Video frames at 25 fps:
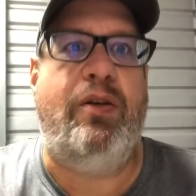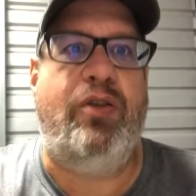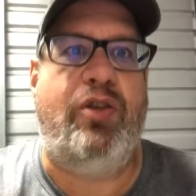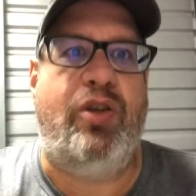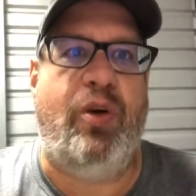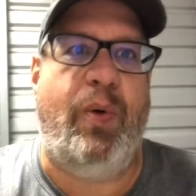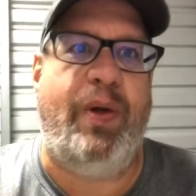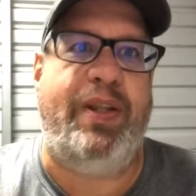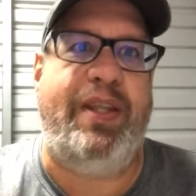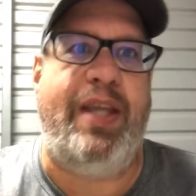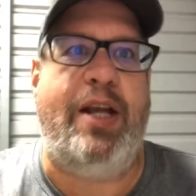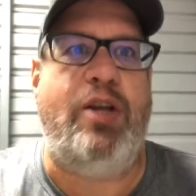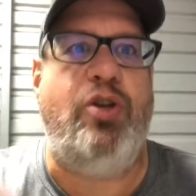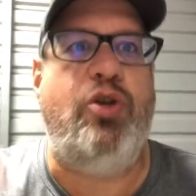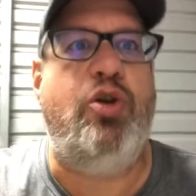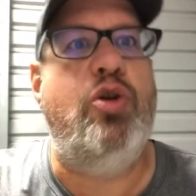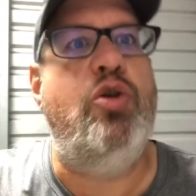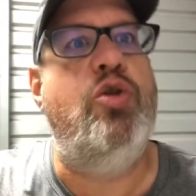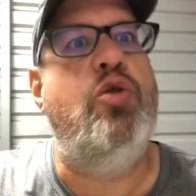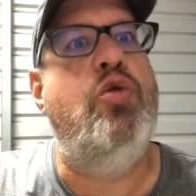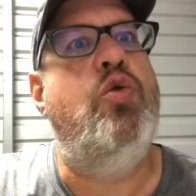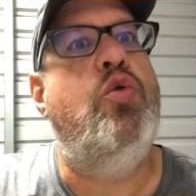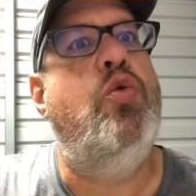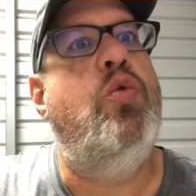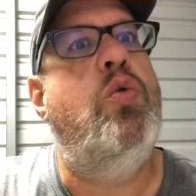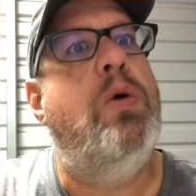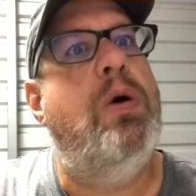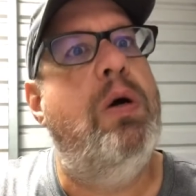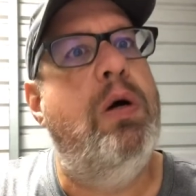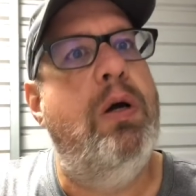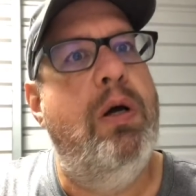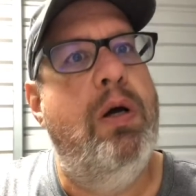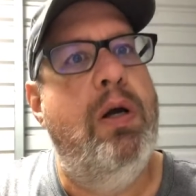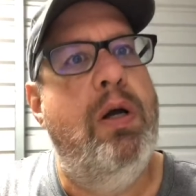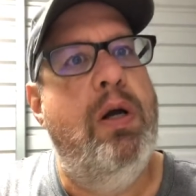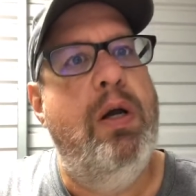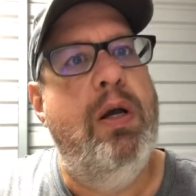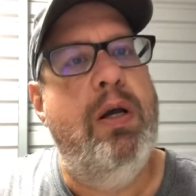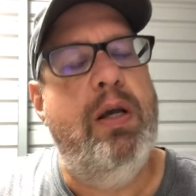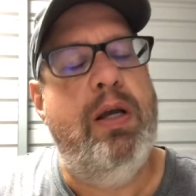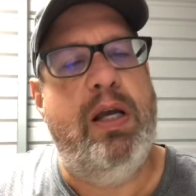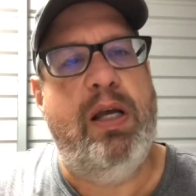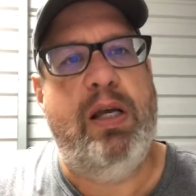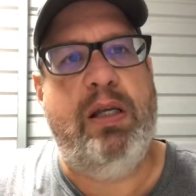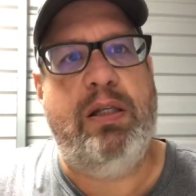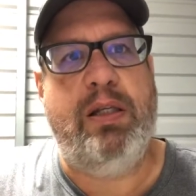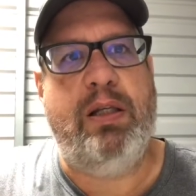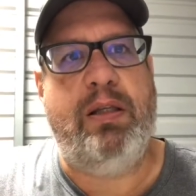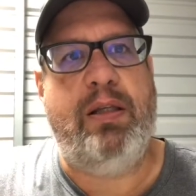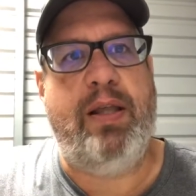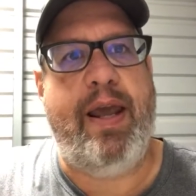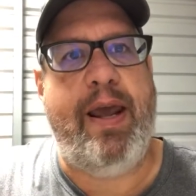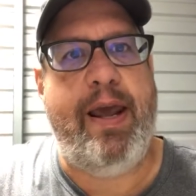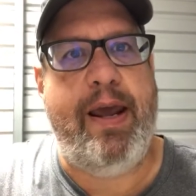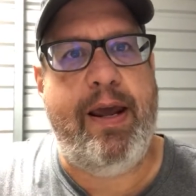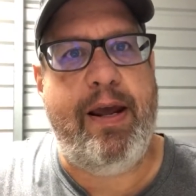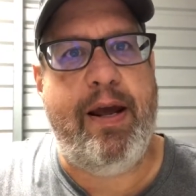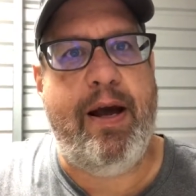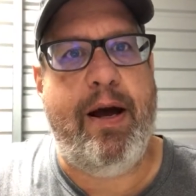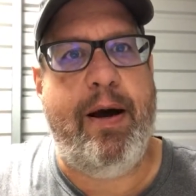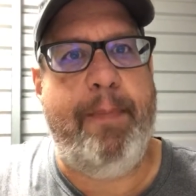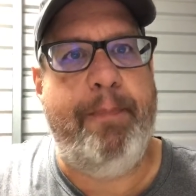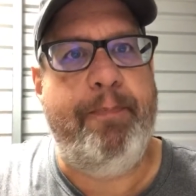So what they do is that they